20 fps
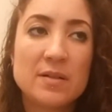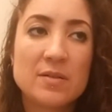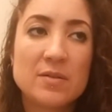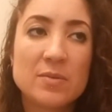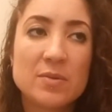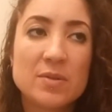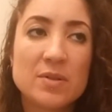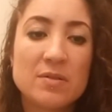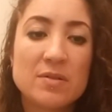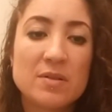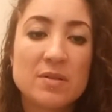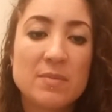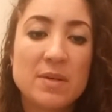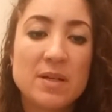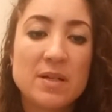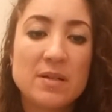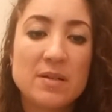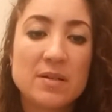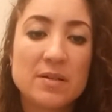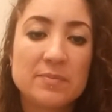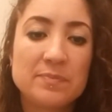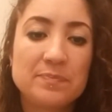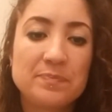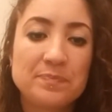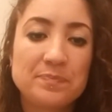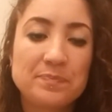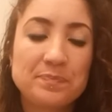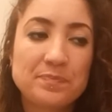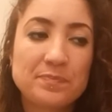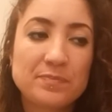also to make it
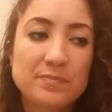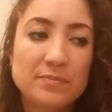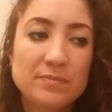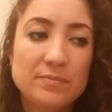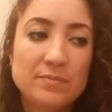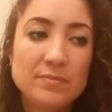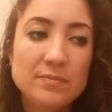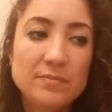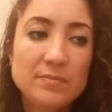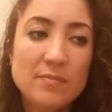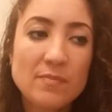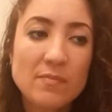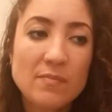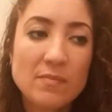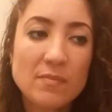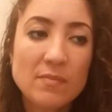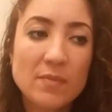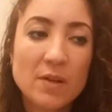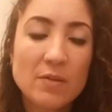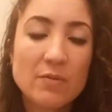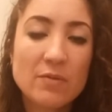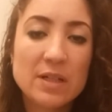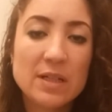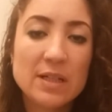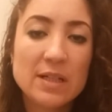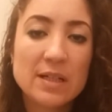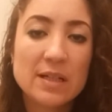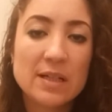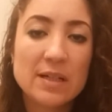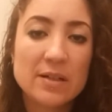really
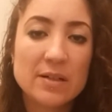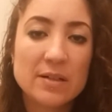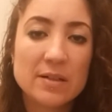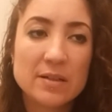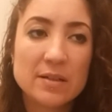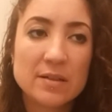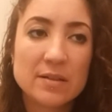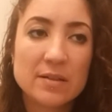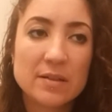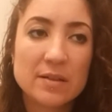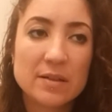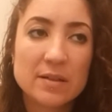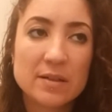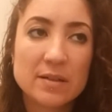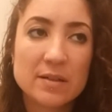clear that